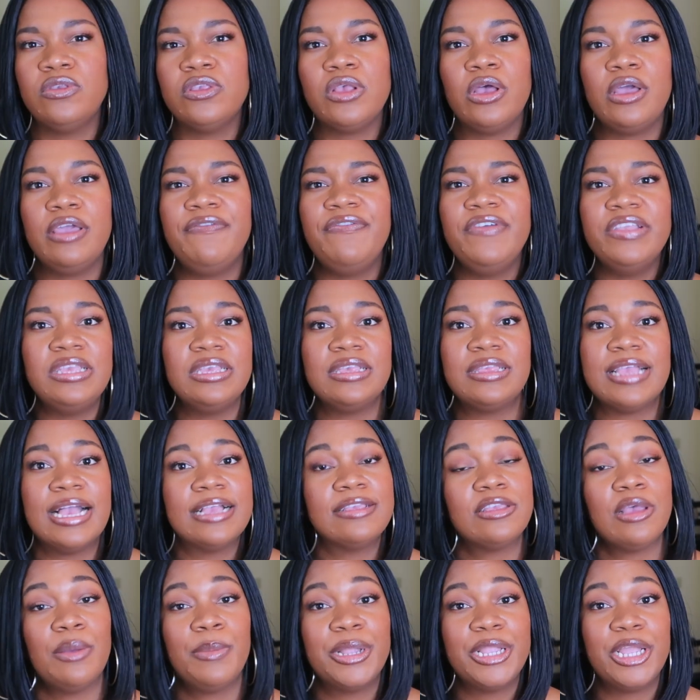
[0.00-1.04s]
So if it is
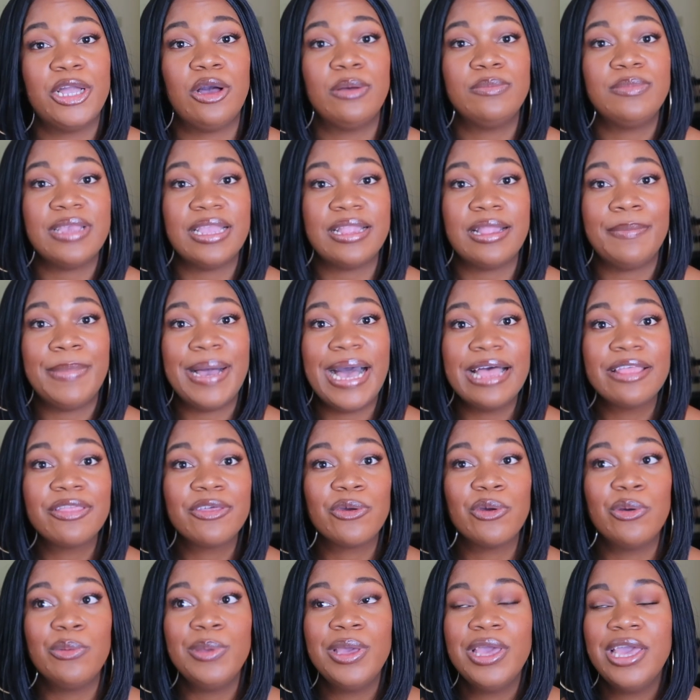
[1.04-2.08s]
that somebody comes in the
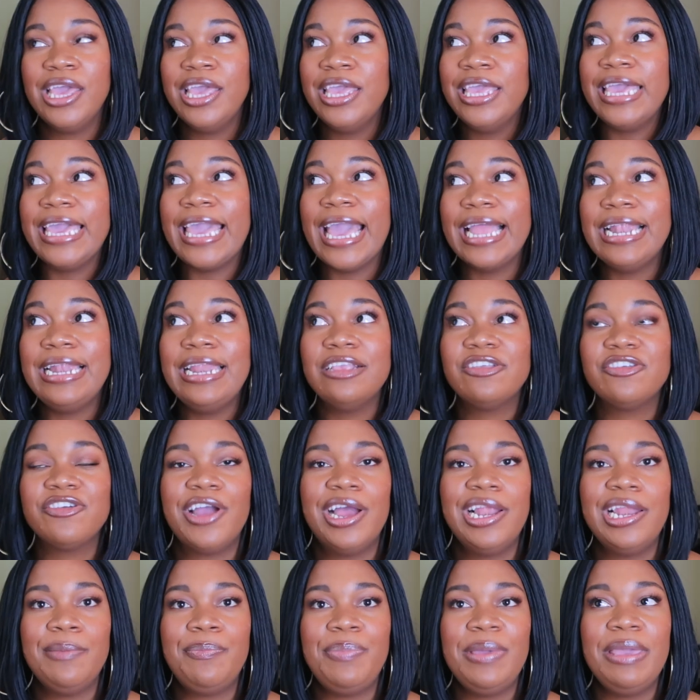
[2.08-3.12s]
bathroom, you can
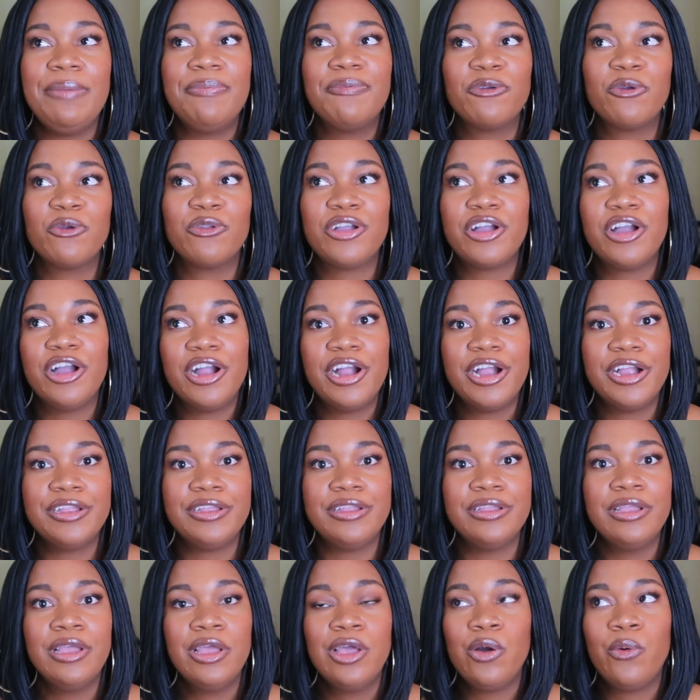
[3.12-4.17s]
literally peep through the
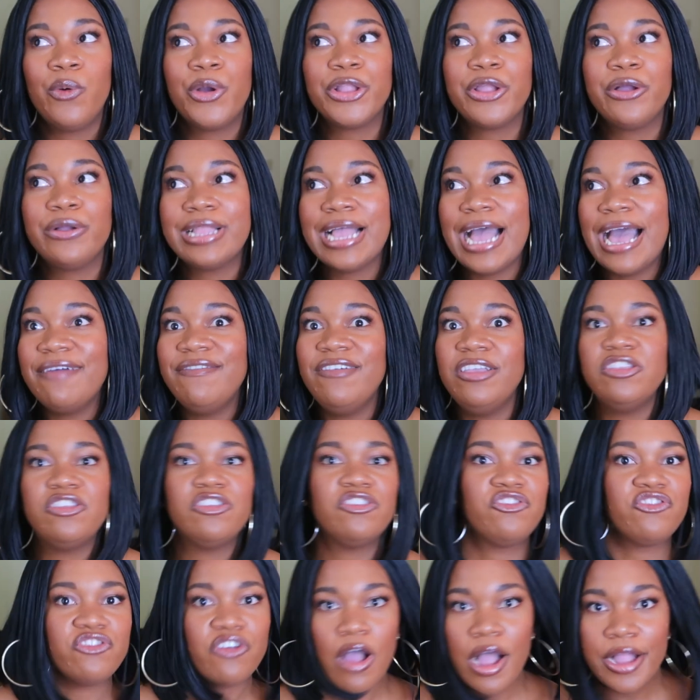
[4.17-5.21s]
curtain without having
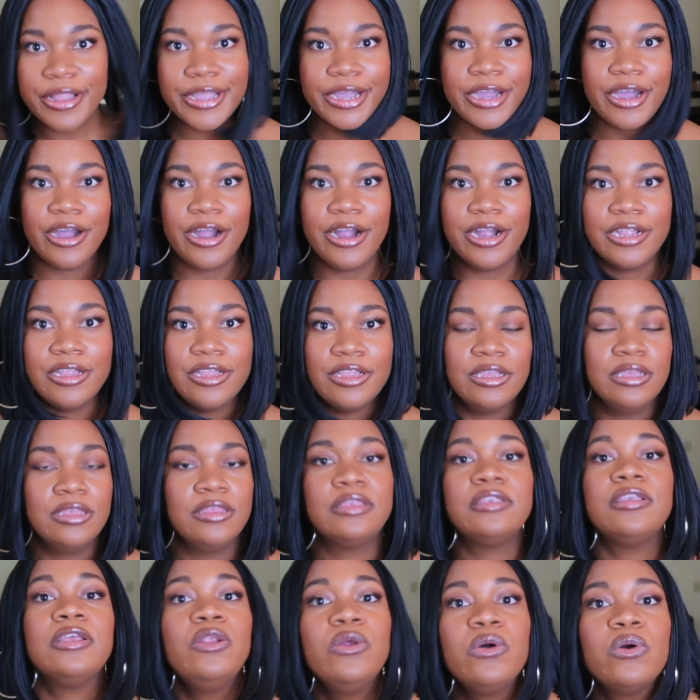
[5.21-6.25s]
to draw the
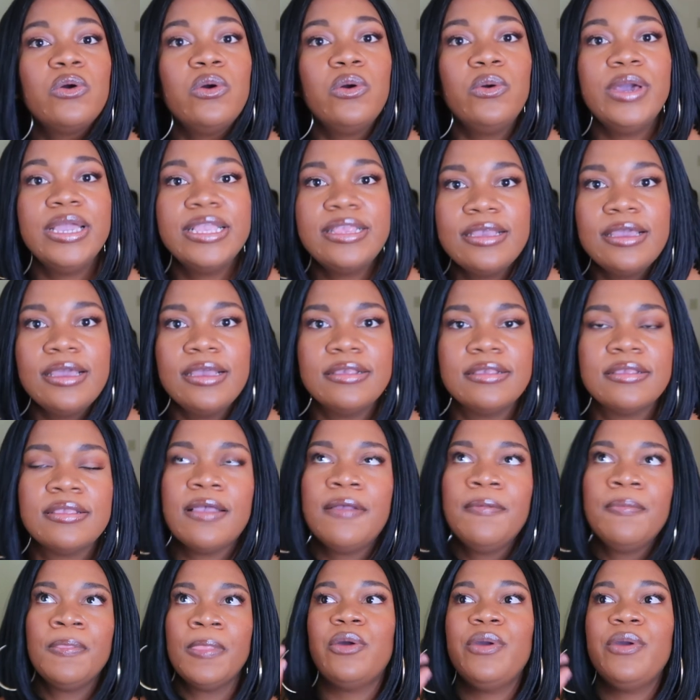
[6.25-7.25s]
curtain to look who it is.